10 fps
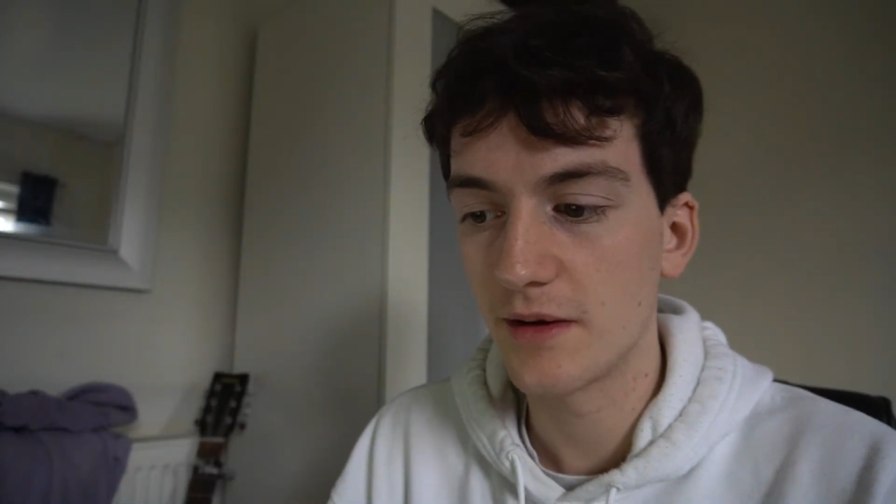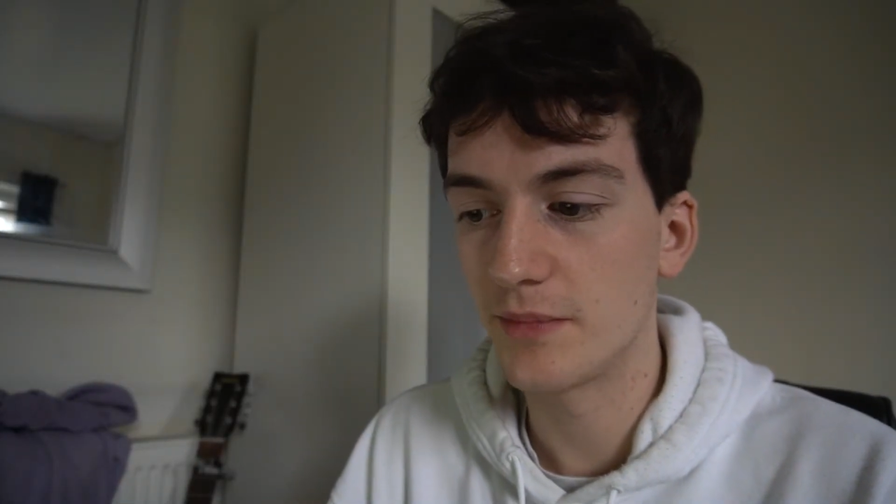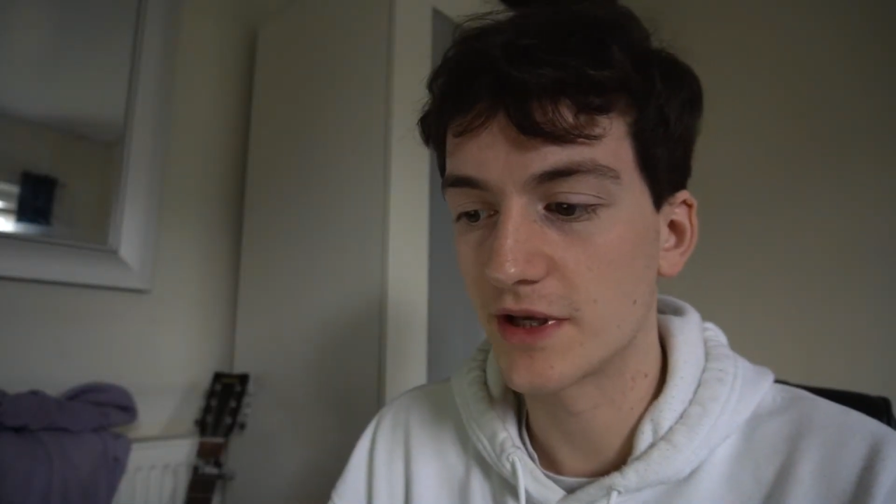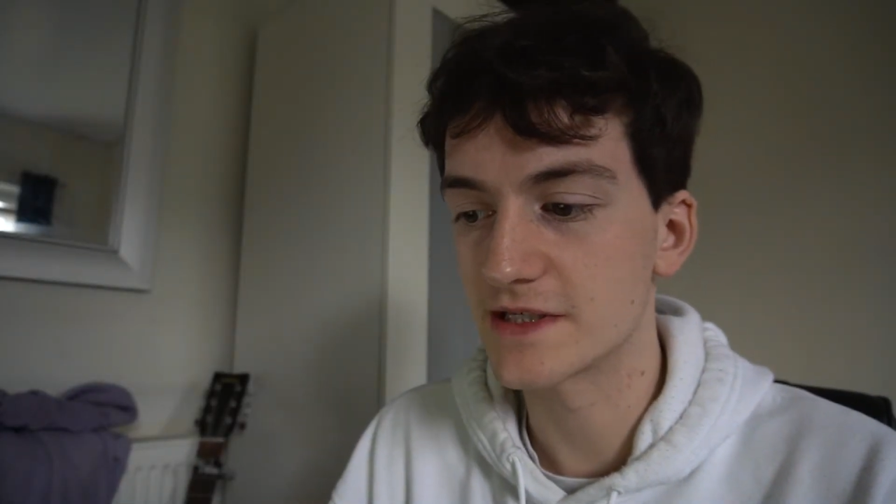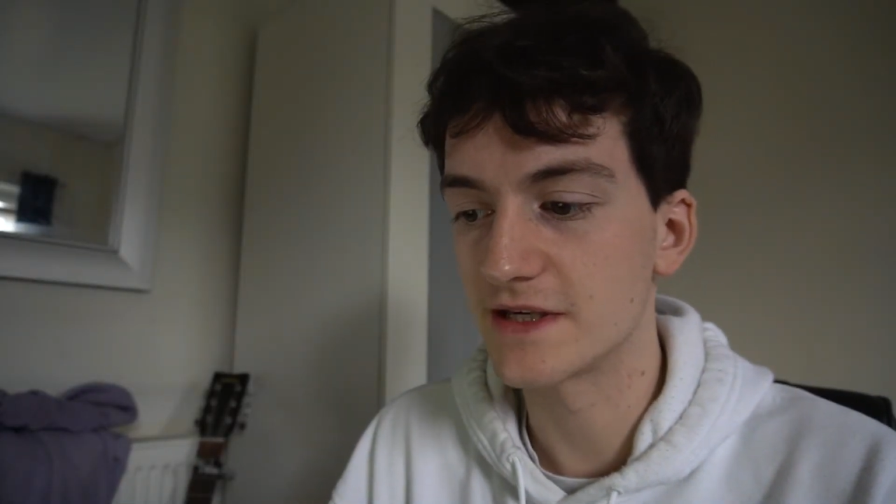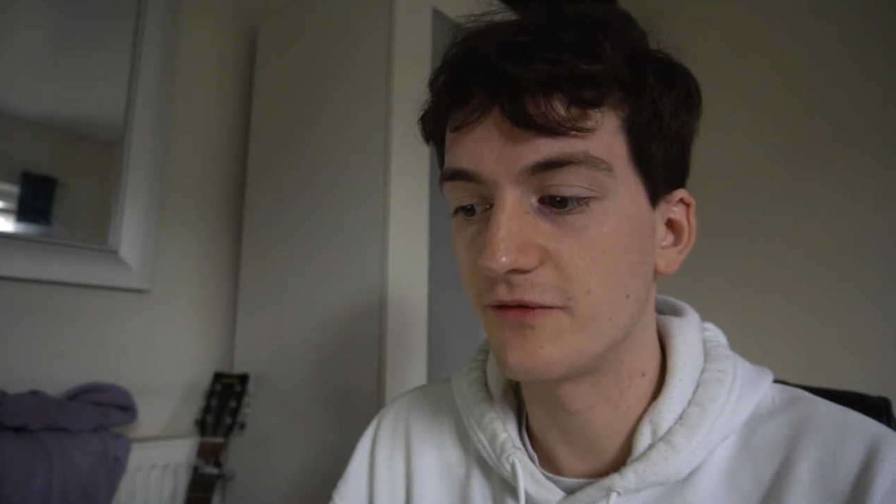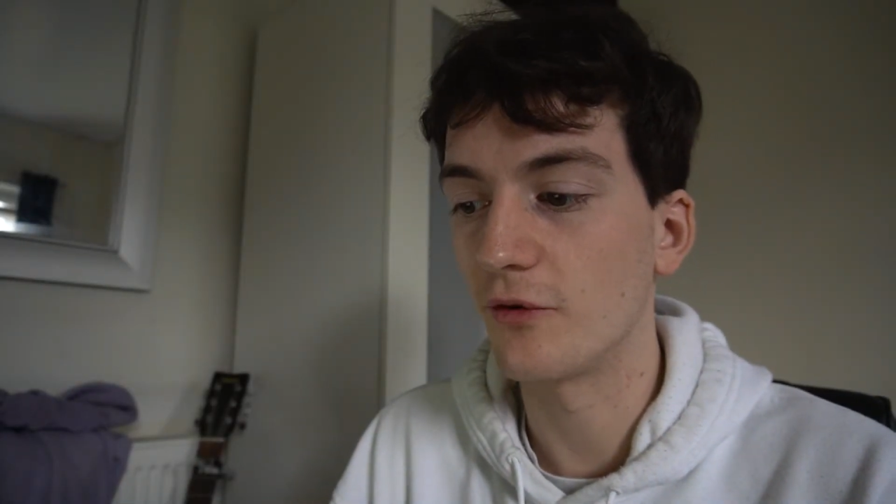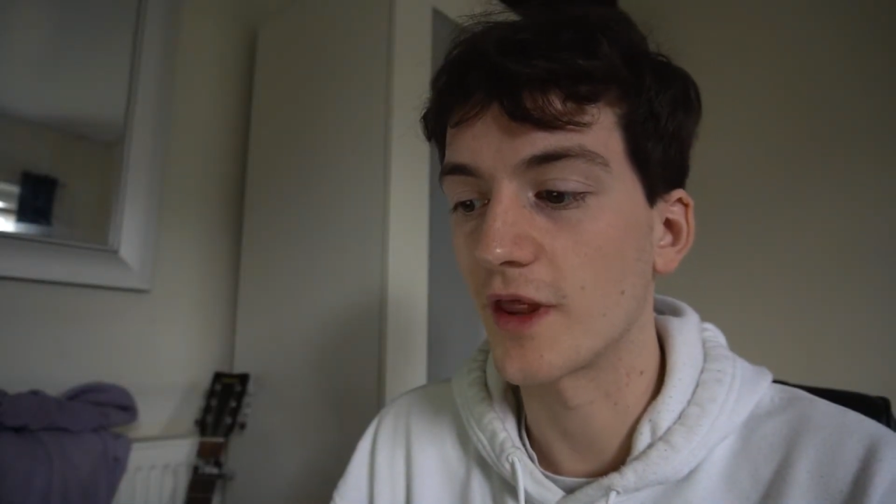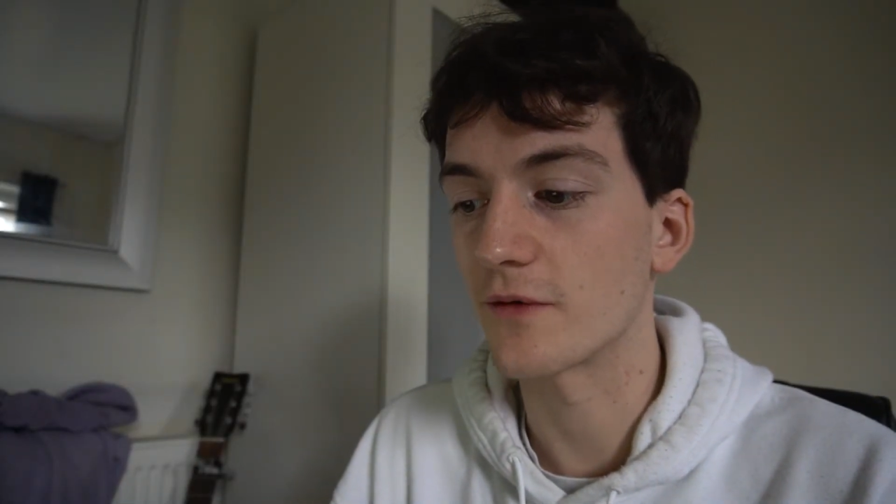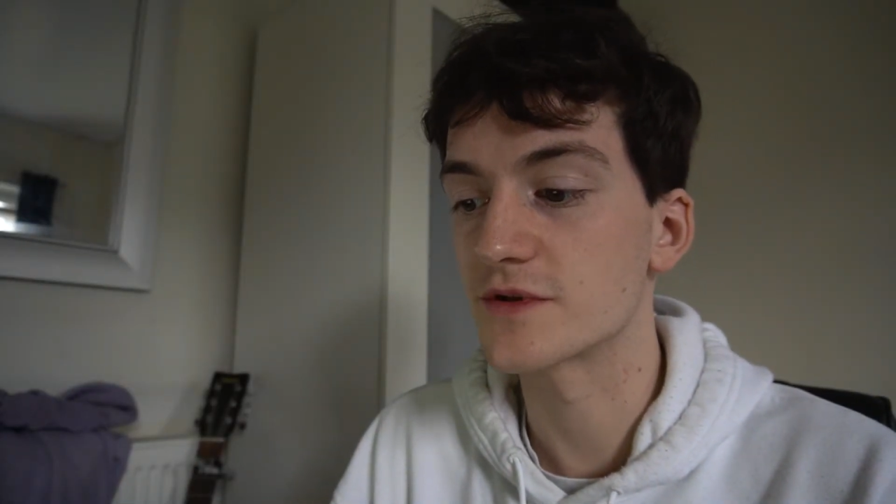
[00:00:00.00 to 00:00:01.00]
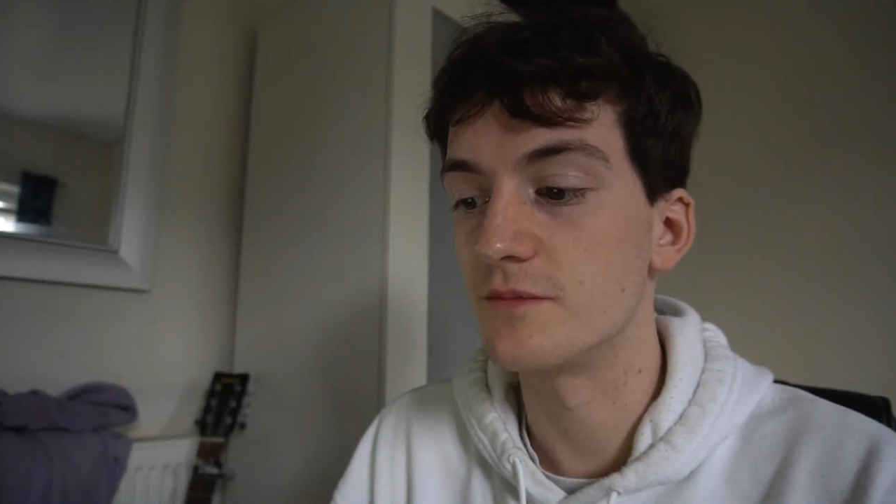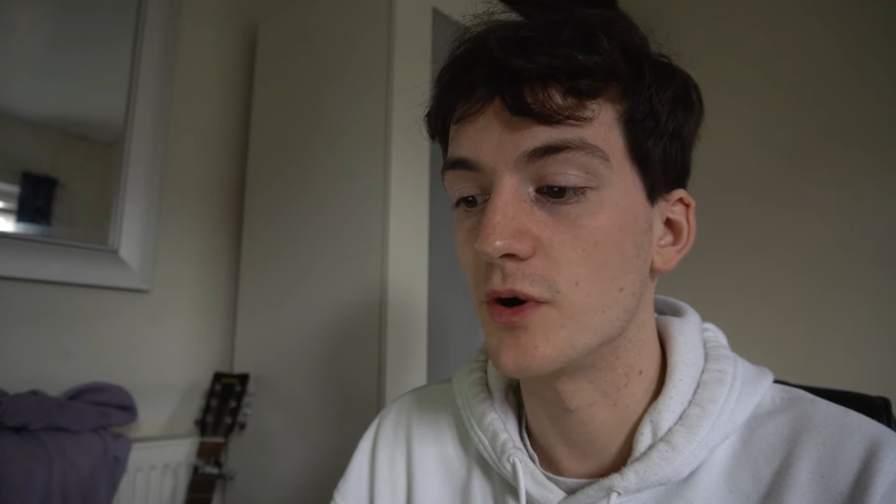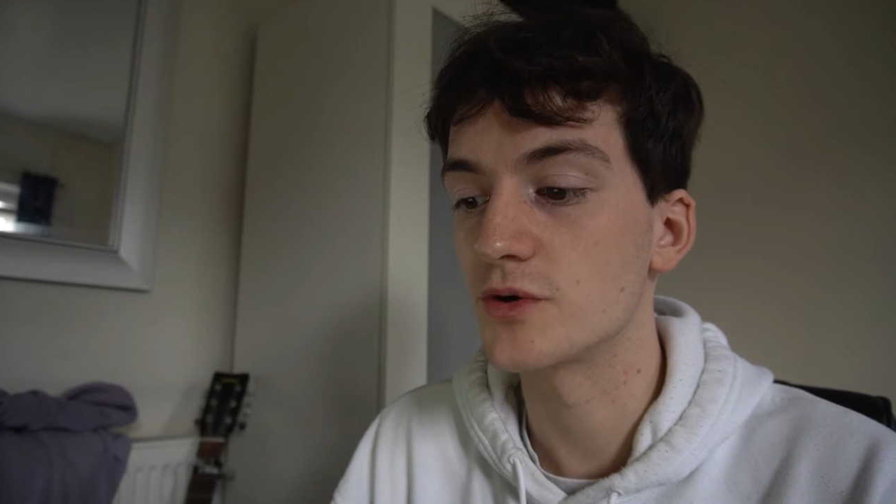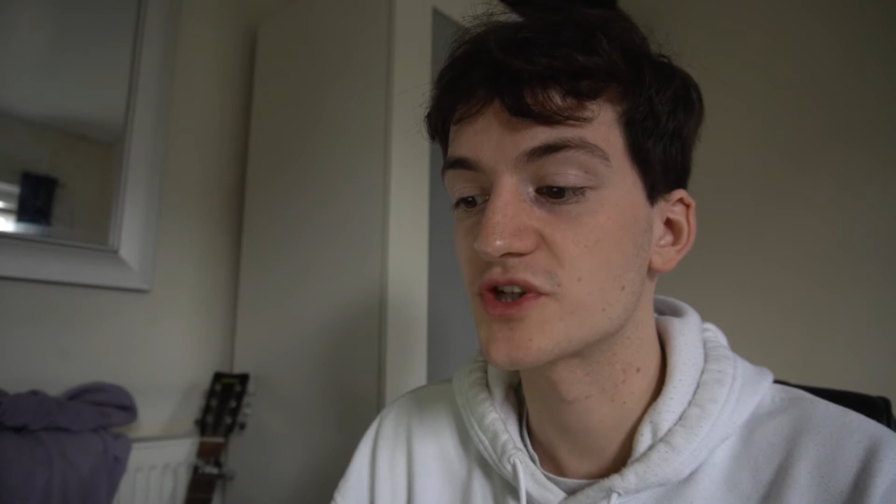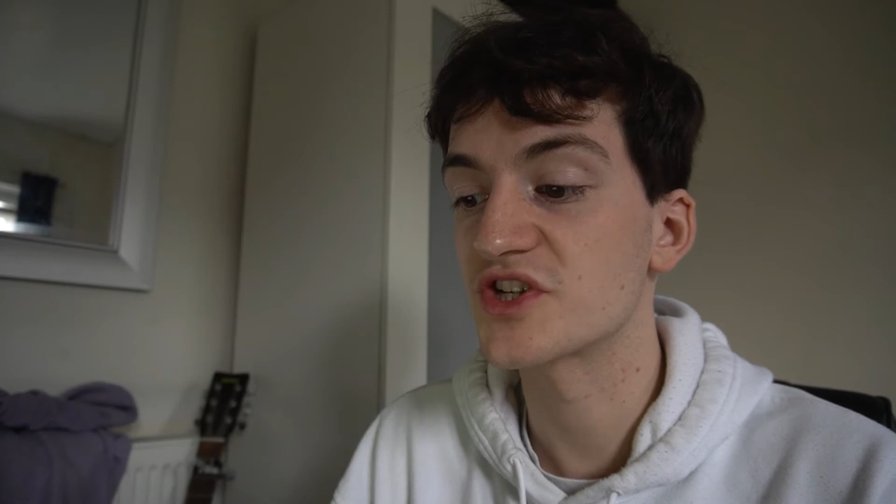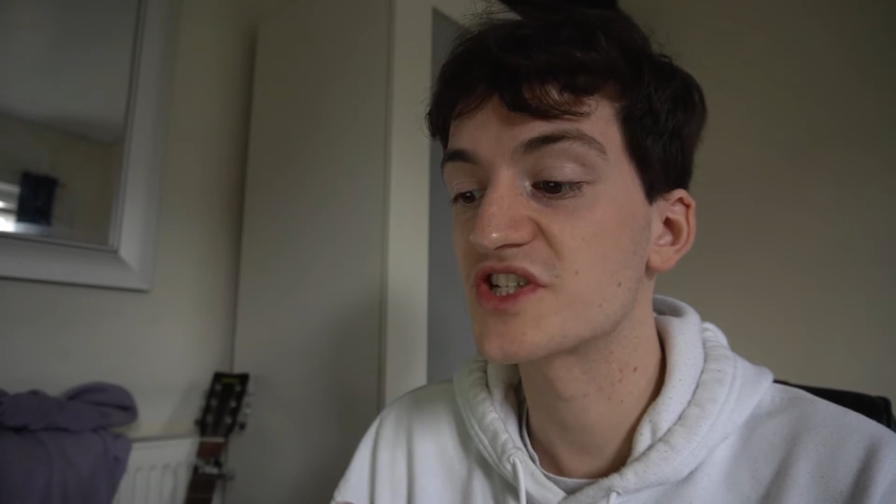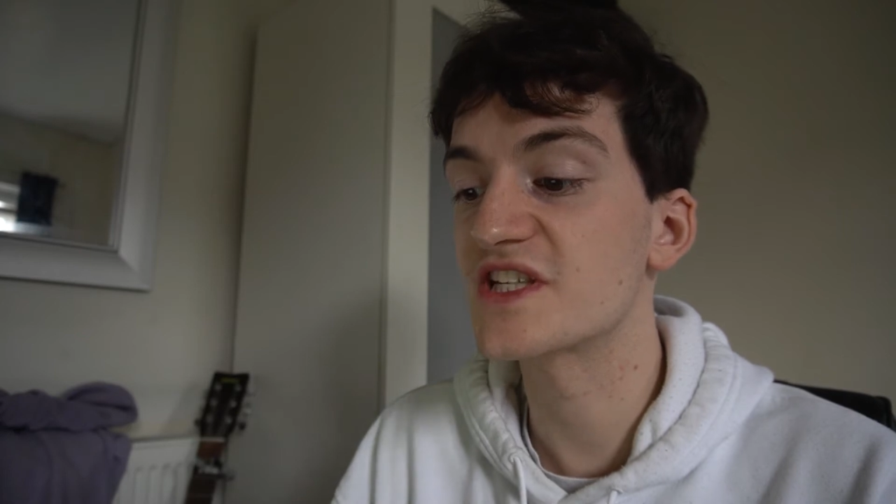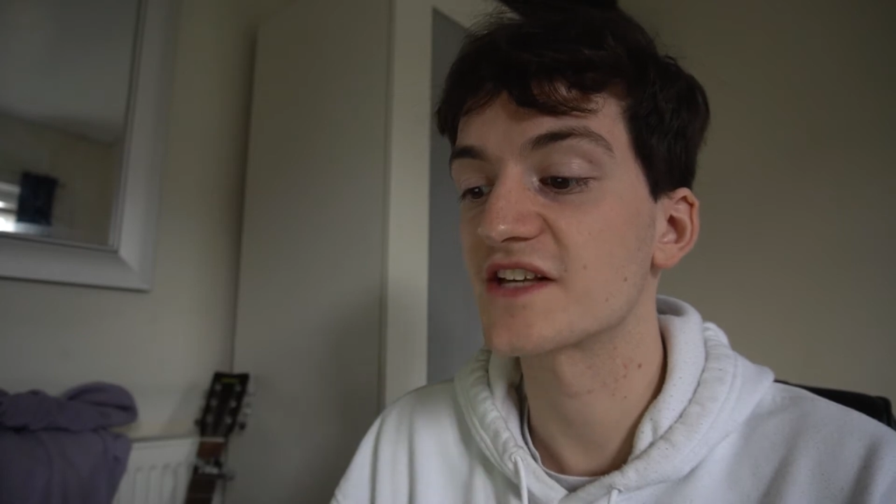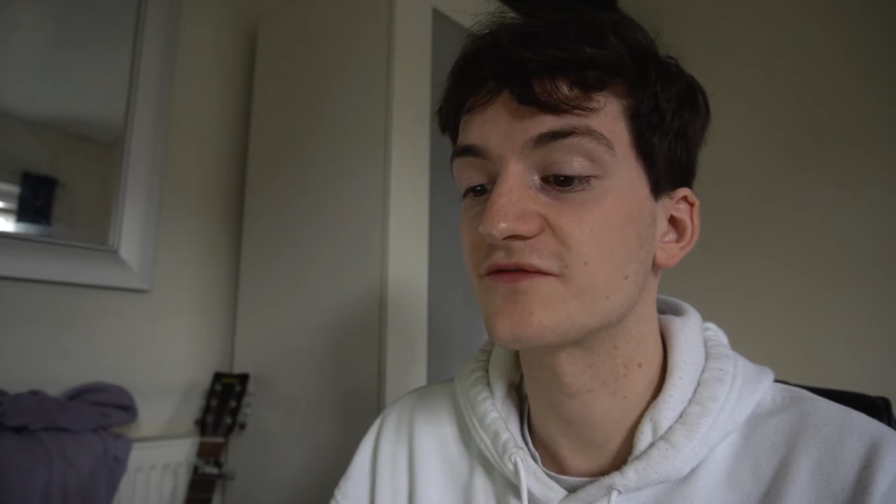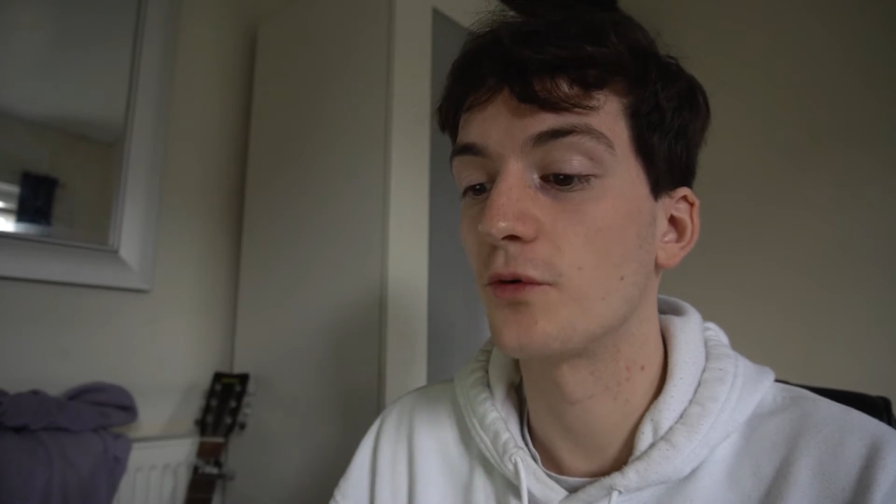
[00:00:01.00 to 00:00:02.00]
because he thought that was the most
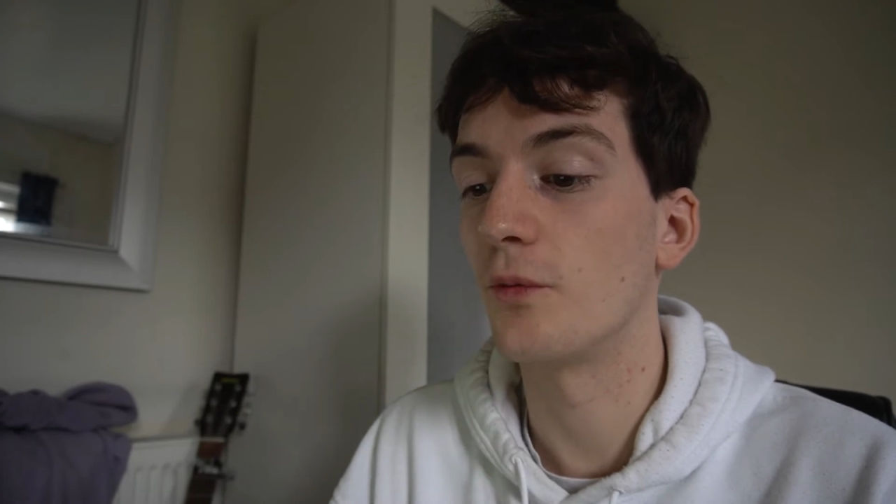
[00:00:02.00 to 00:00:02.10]
successful